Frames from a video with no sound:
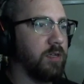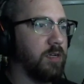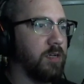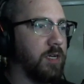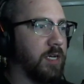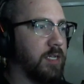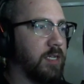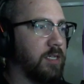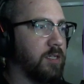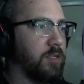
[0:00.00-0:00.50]

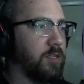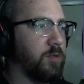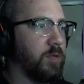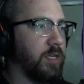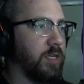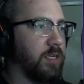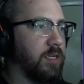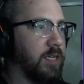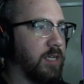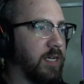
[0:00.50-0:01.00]
I need a
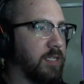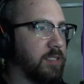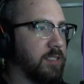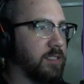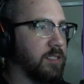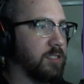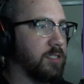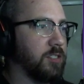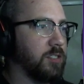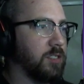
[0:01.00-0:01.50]
quick gas
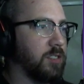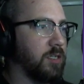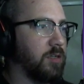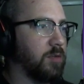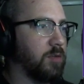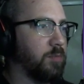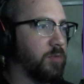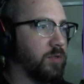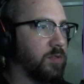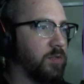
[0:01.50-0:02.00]
station.
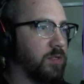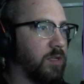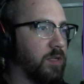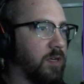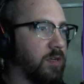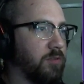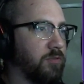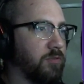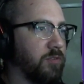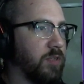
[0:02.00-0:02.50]
I'll pull
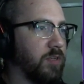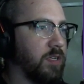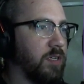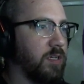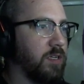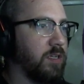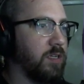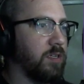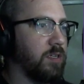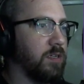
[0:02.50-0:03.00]
off
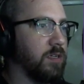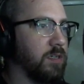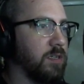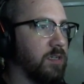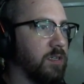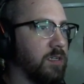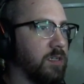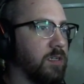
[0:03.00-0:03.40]
here.